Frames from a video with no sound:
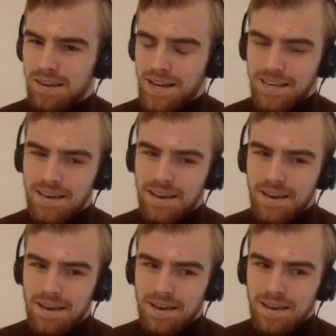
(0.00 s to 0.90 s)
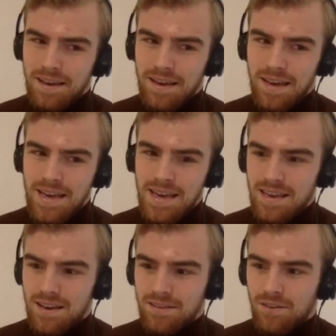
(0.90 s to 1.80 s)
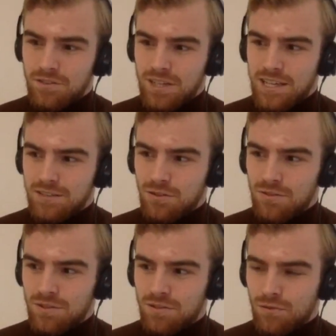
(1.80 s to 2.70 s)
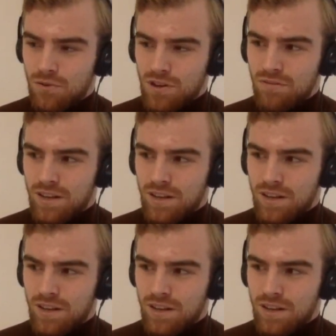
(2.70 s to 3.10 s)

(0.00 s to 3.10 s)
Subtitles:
Like, he is obviously a student of Cruyff.